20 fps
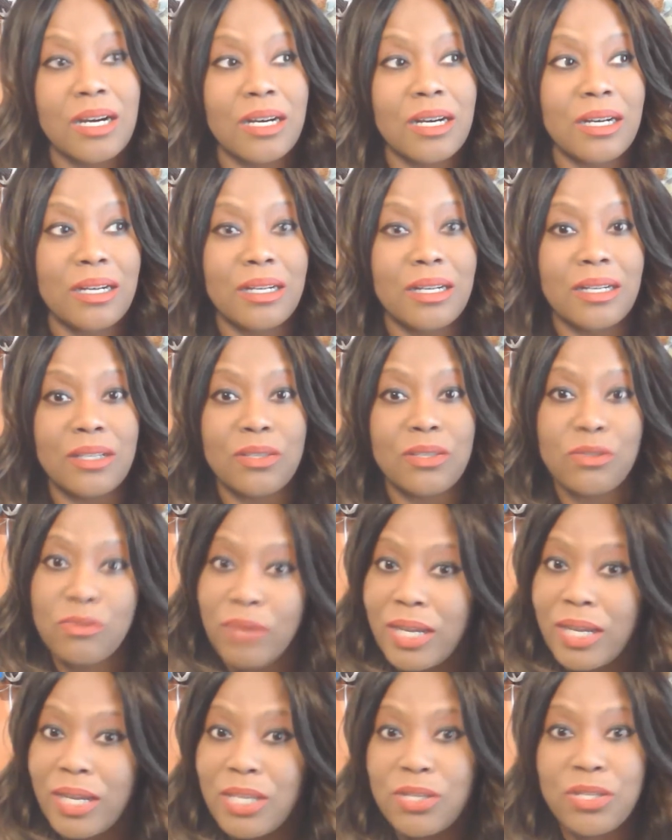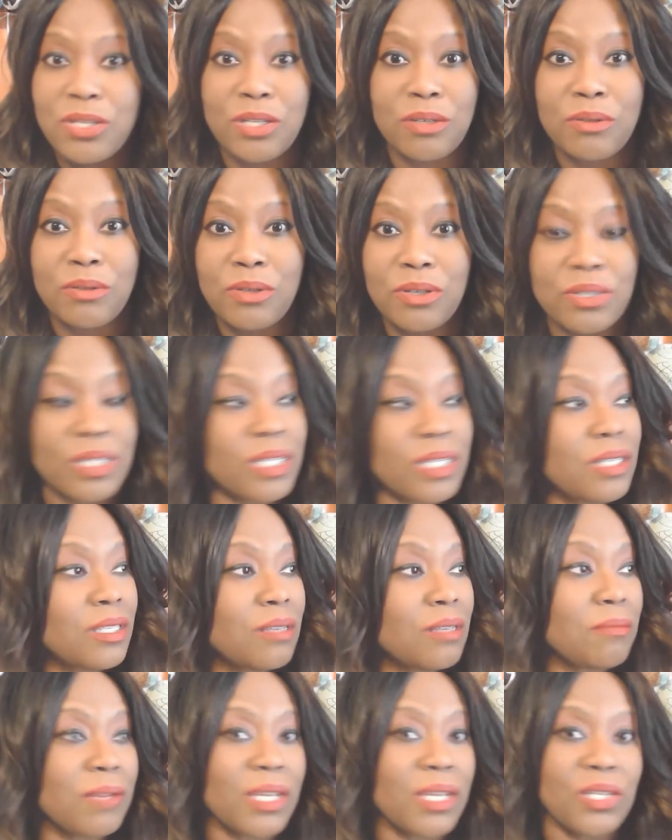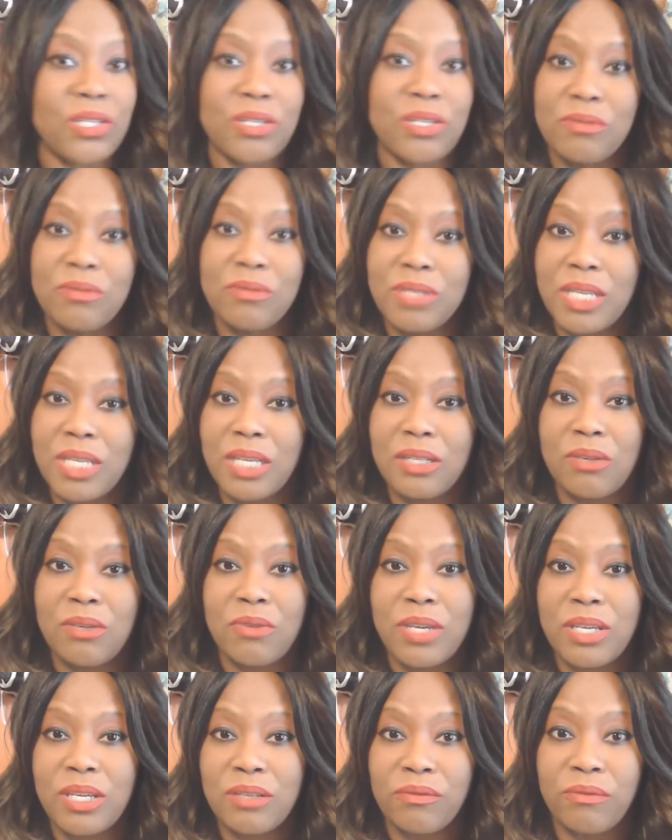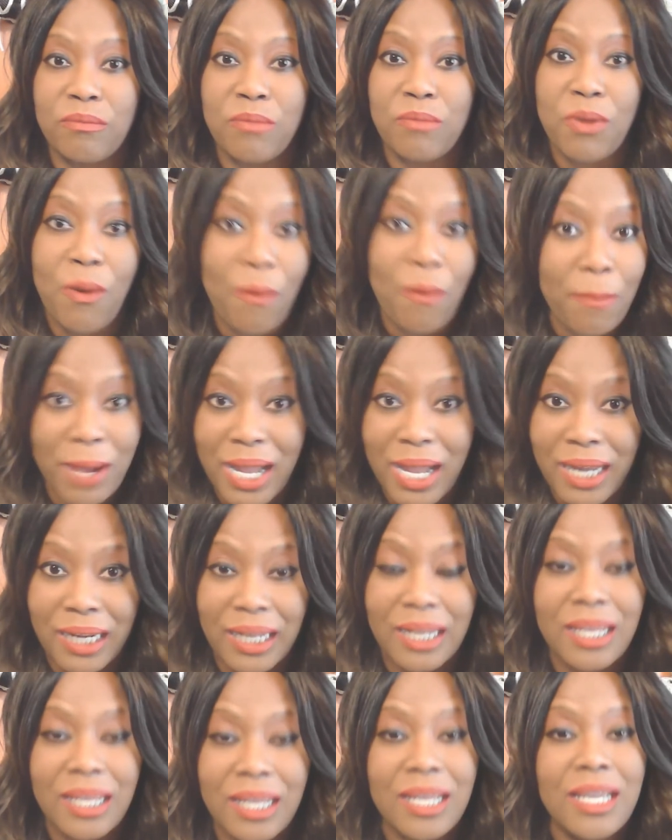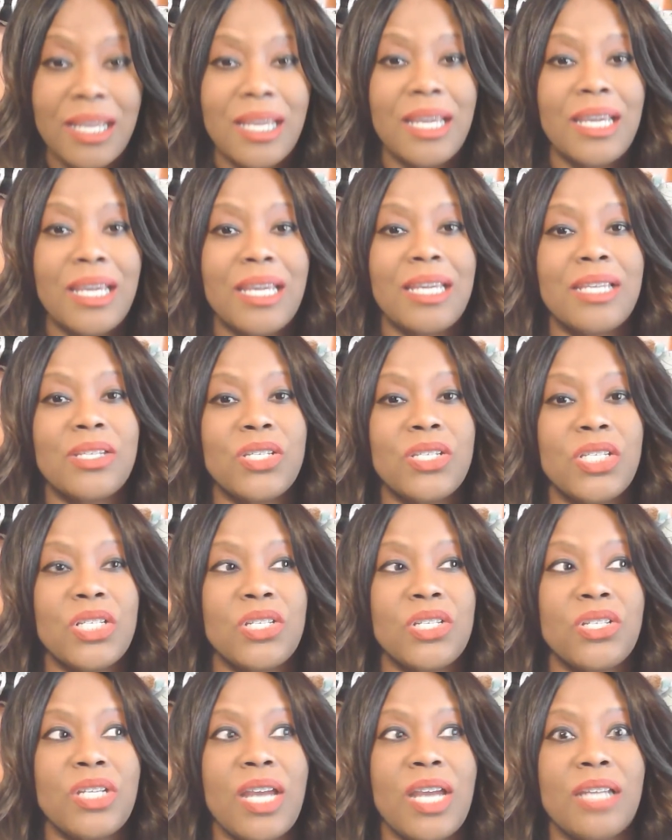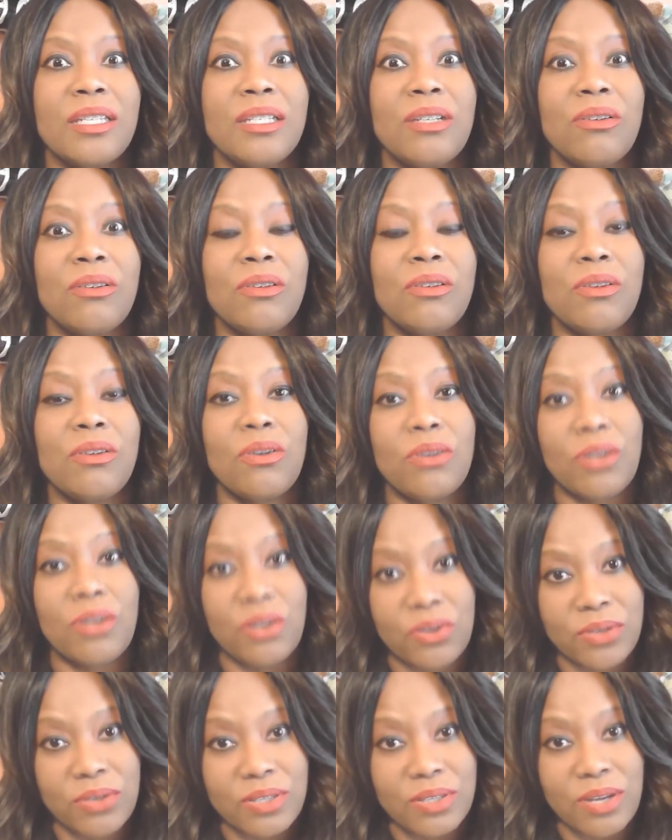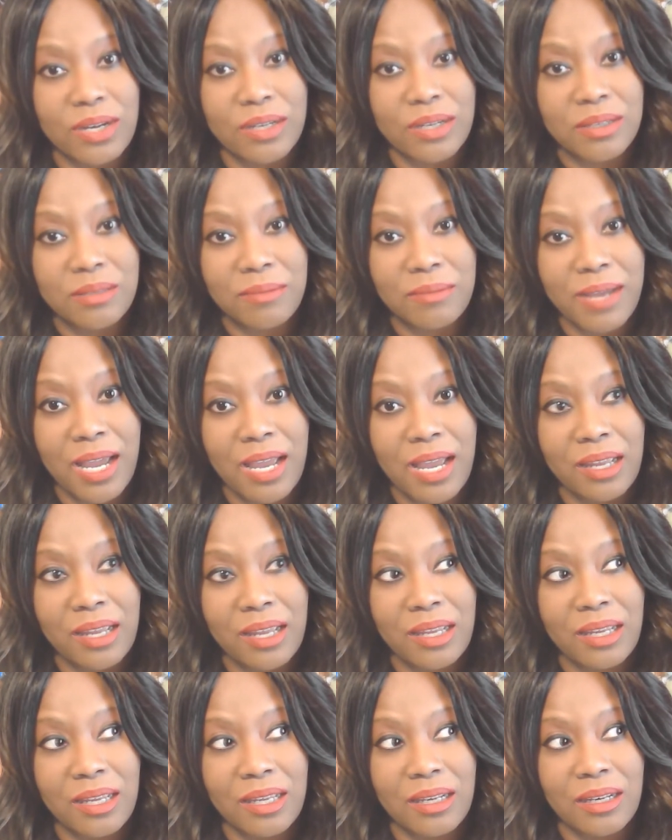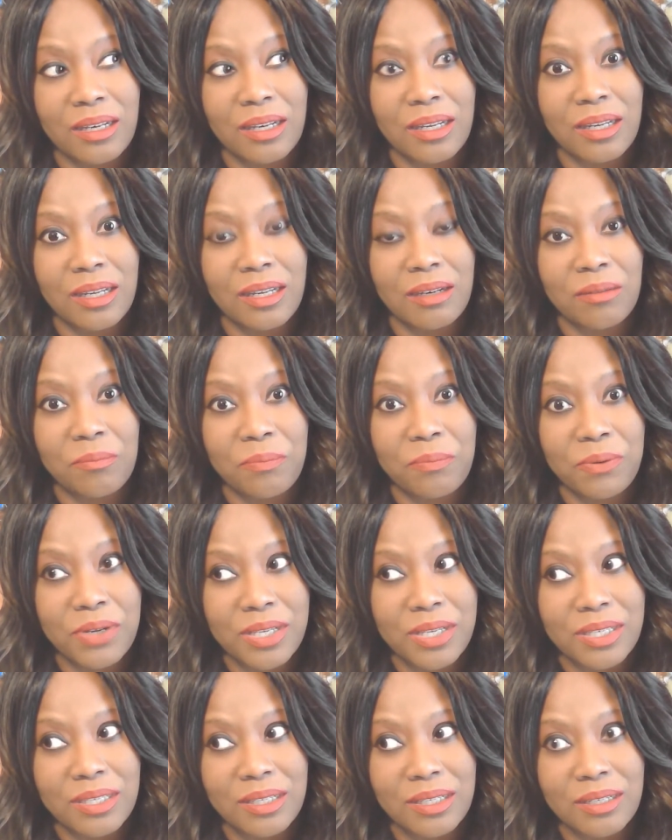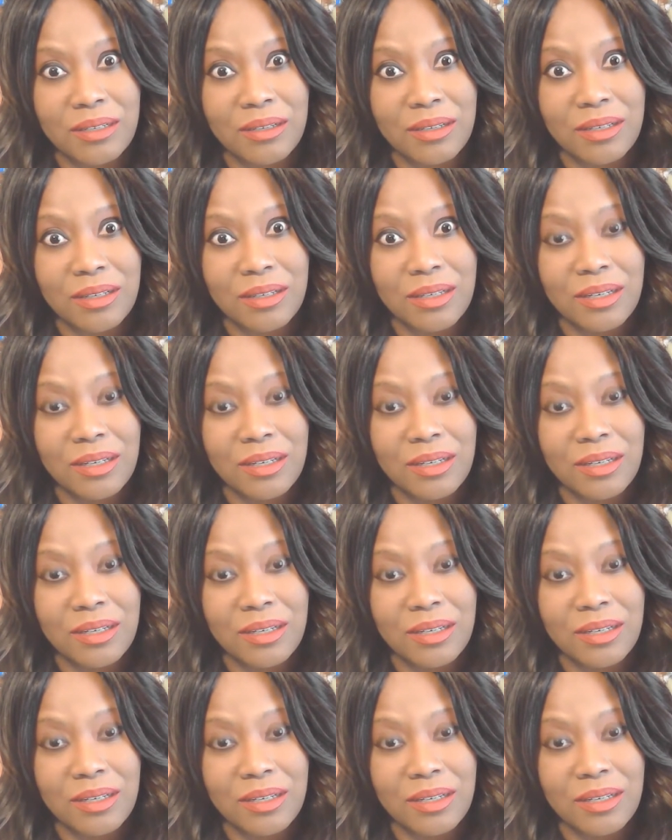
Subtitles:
a straight shooter. She seemed like she don't take no ish from nobody. And she is shocked to know that her daughter is talking to some guy in prison,